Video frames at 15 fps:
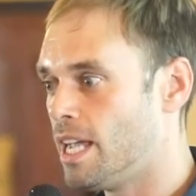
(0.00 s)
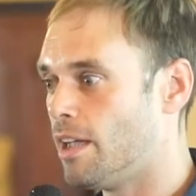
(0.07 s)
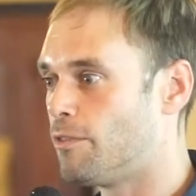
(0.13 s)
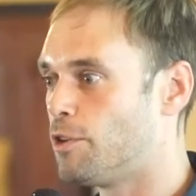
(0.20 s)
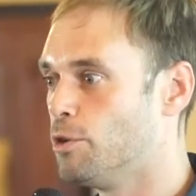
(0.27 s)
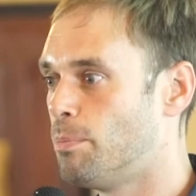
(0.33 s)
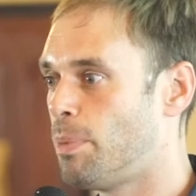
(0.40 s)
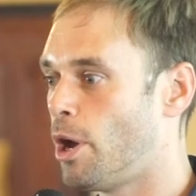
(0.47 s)

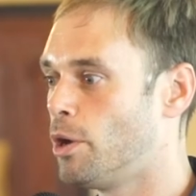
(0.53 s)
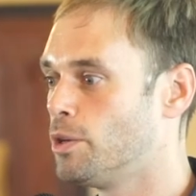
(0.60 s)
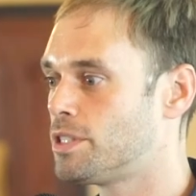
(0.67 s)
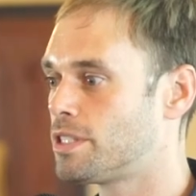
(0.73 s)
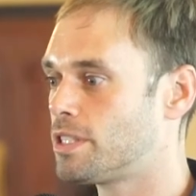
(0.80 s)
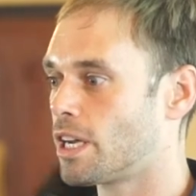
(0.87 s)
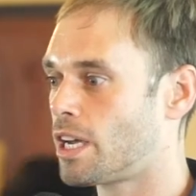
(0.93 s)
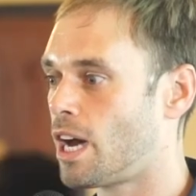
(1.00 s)
If you
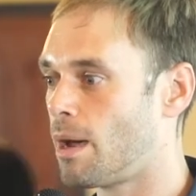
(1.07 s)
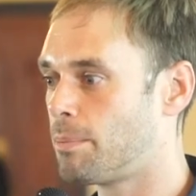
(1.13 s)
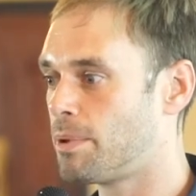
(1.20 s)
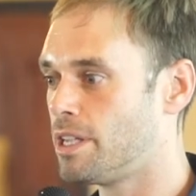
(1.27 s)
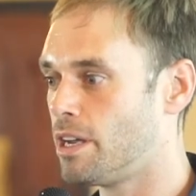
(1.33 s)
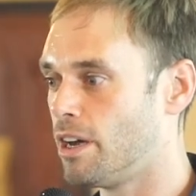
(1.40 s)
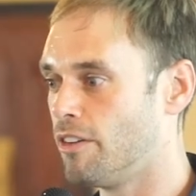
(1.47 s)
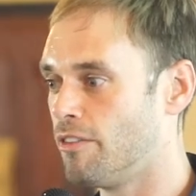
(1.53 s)
post a
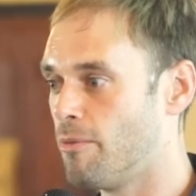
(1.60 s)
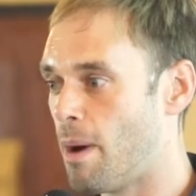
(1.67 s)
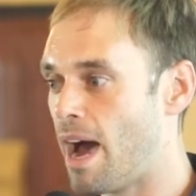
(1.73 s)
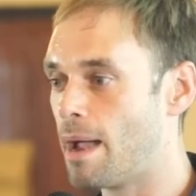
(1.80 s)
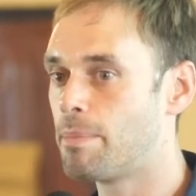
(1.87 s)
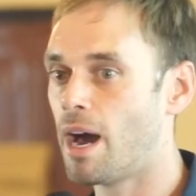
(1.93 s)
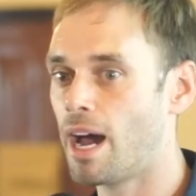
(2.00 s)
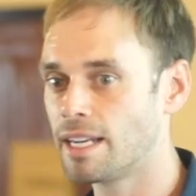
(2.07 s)
copy of
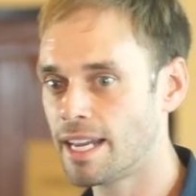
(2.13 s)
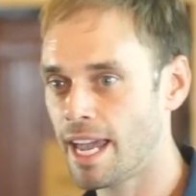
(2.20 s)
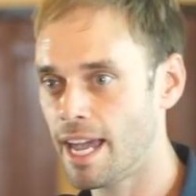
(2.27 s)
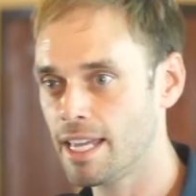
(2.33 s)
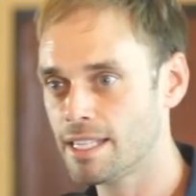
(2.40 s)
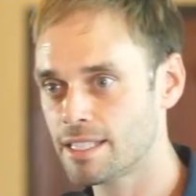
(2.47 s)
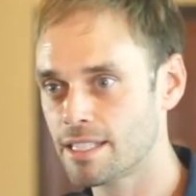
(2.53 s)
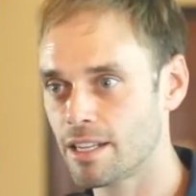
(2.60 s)
my
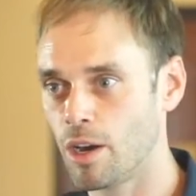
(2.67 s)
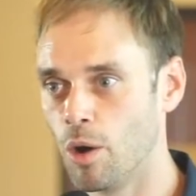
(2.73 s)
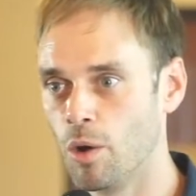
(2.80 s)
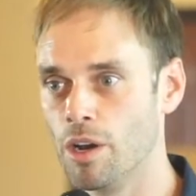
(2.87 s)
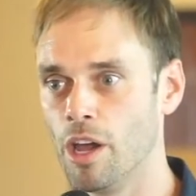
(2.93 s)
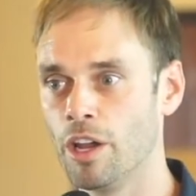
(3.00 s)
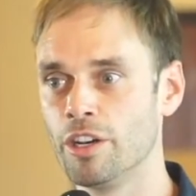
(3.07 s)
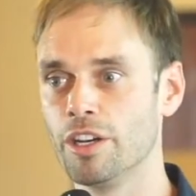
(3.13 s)
podcast
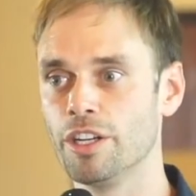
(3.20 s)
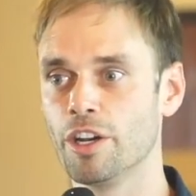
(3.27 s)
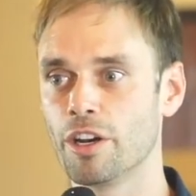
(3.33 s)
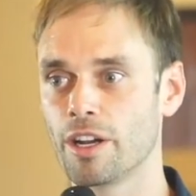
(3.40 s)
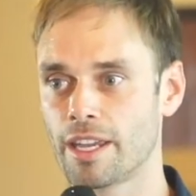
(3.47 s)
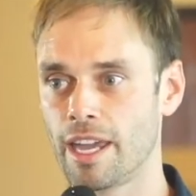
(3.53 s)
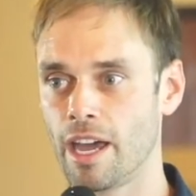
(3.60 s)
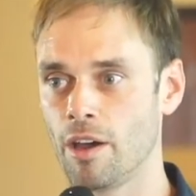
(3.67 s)
on under
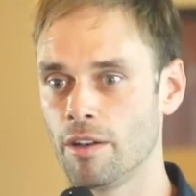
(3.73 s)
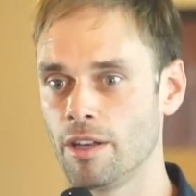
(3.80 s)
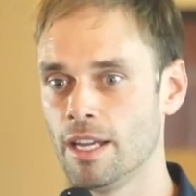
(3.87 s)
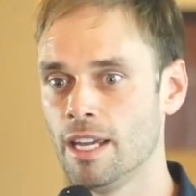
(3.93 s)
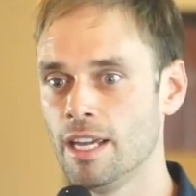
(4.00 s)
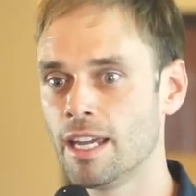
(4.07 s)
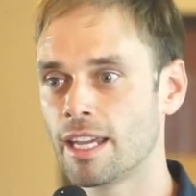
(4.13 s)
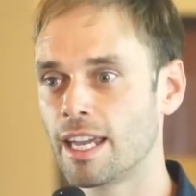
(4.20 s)
your account,
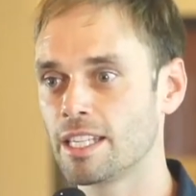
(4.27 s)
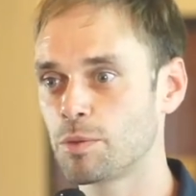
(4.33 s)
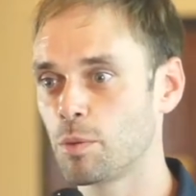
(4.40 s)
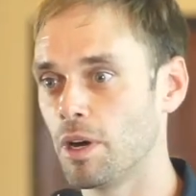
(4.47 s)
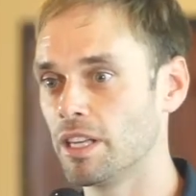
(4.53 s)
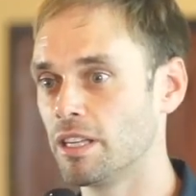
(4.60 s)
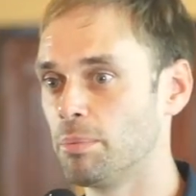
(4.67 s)
guess what?